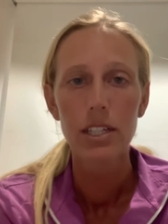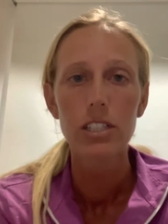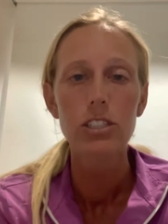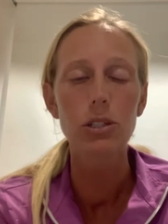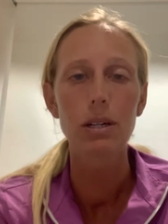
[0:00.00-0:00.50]

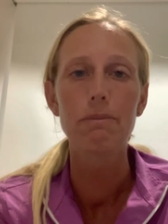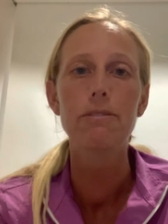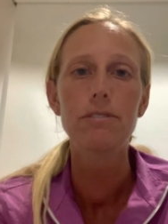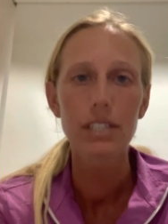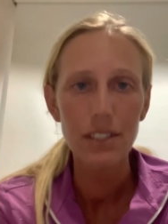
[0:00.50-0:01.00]
So I'm
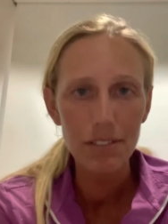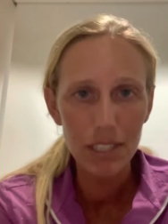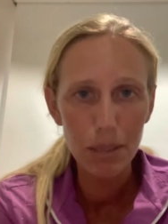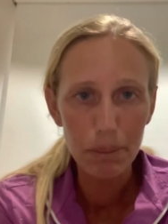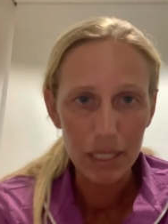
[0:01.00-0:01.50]
very,
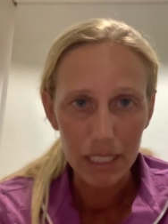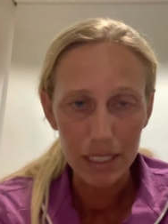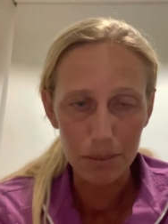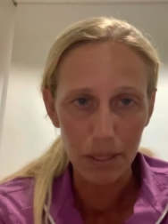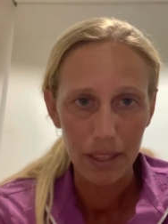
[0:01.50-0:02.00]
very
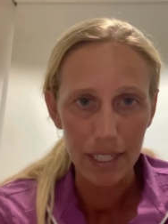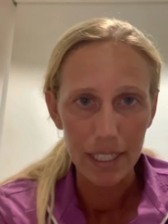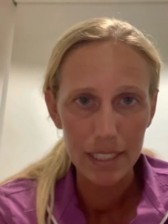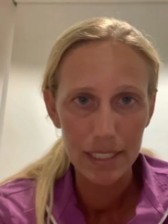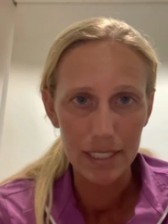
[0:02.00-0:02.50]
pleased with
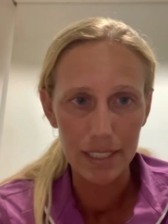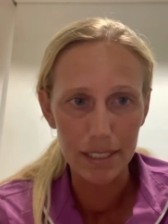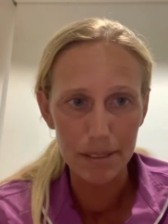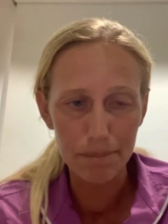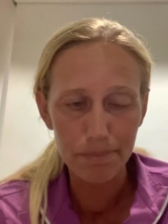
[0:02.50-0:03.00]
that.
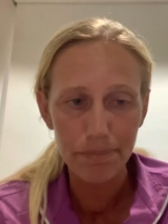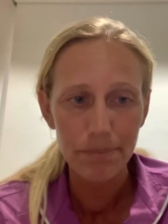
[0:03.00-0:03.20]
Um,